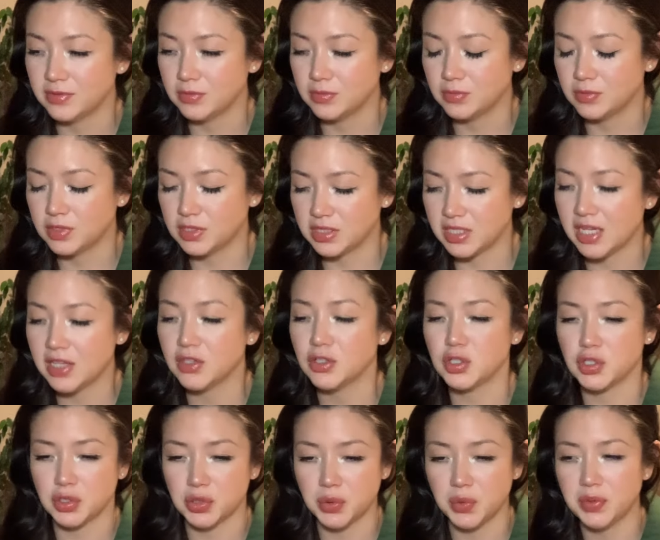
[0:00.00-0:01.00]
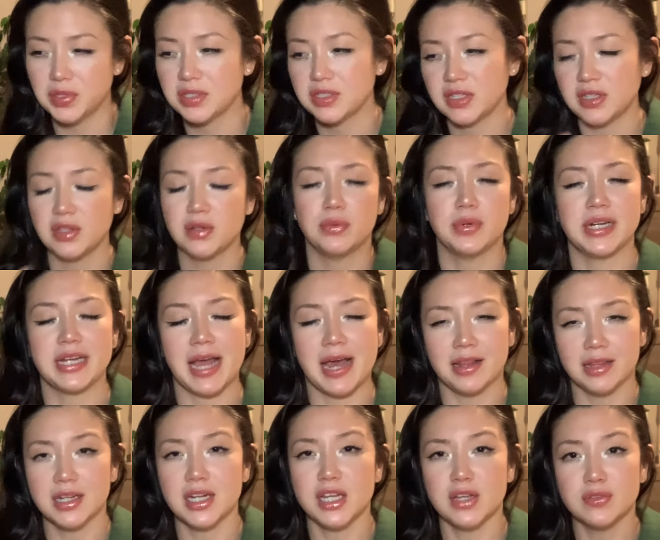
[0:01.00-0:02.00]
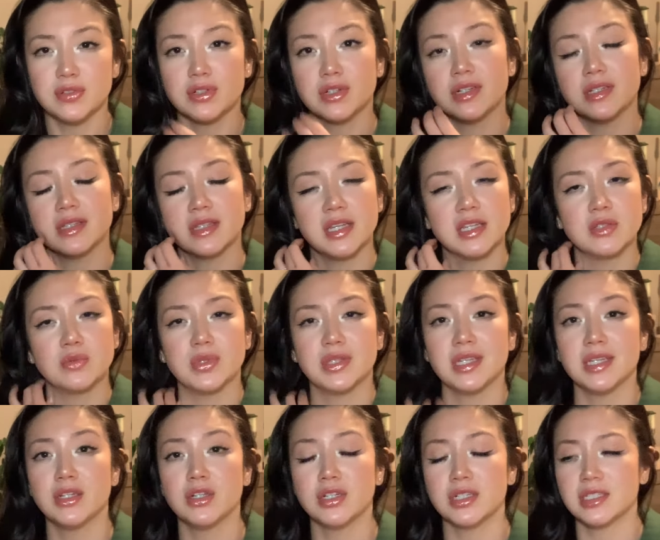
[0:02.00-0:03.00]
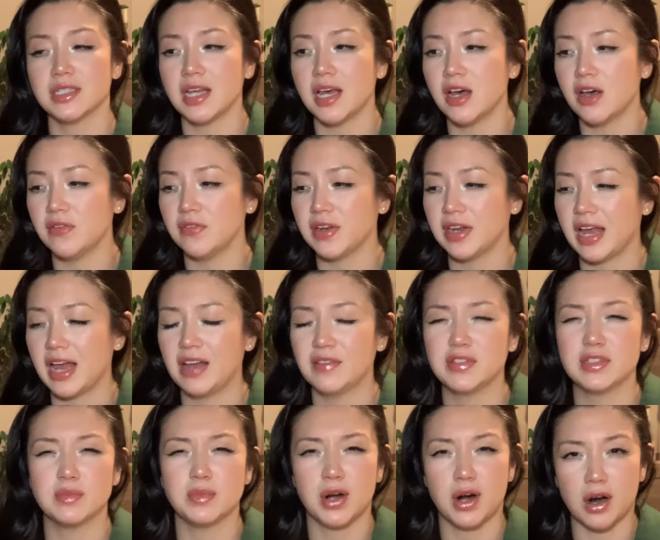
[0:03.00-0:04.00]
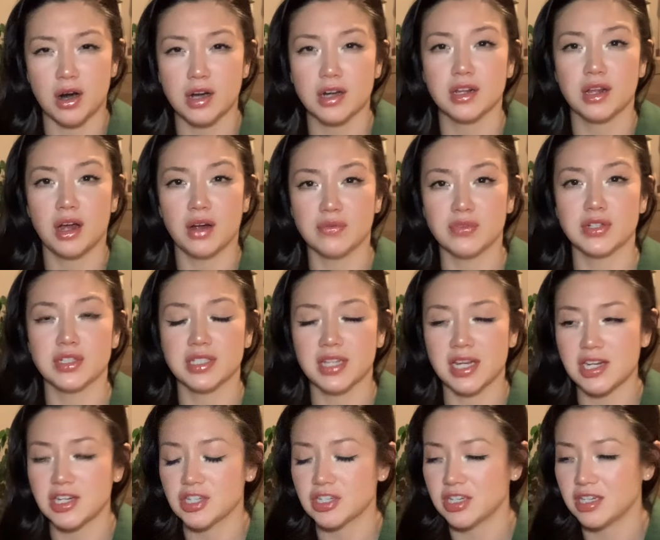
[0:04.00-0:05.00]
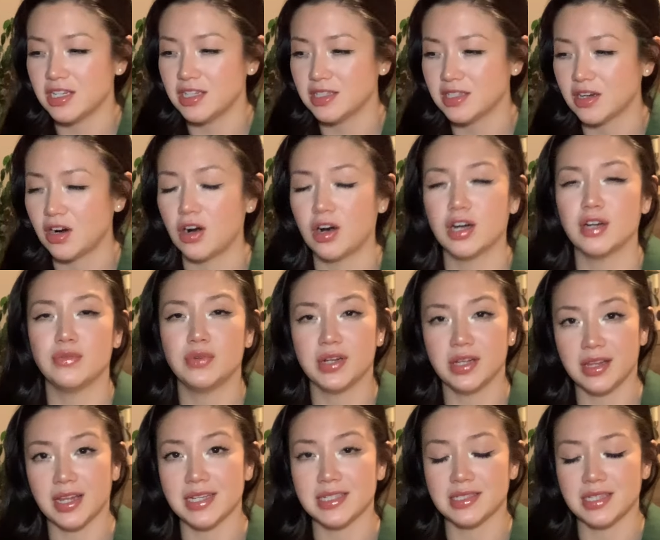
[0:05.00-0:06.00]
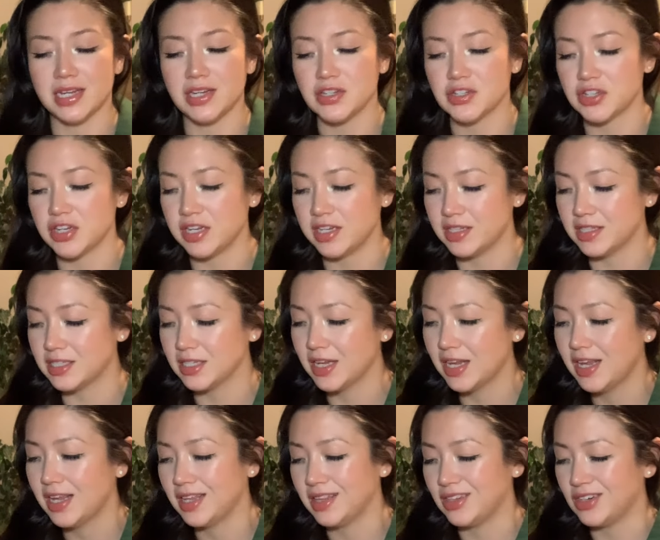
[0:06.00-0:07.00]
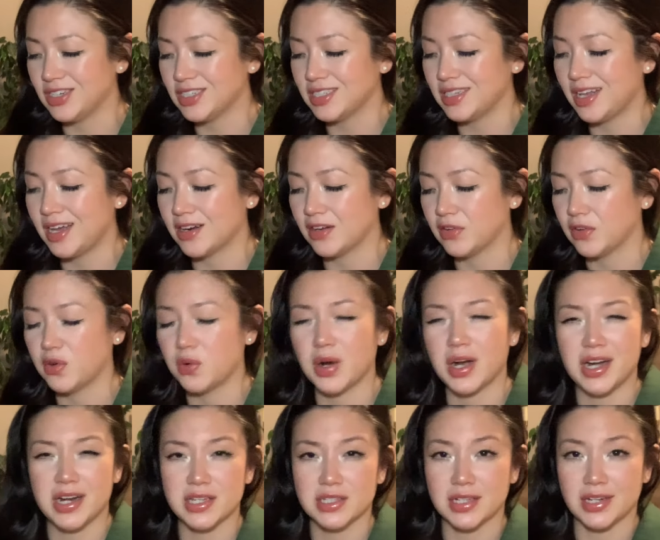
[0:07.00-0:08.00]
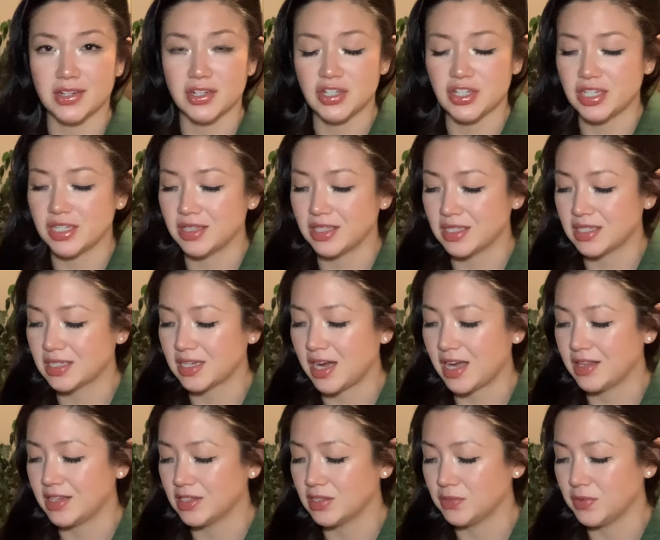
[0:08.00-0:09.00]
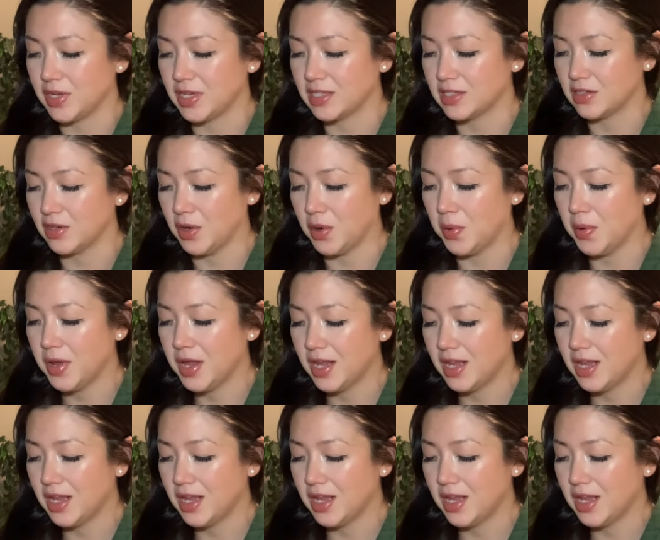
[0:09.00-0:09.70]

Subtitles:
see the truth, see the reality of certain things within yourself, and have some hard conversations, hard realizations. And there's a lot of Aquarius energy in the sky this week, so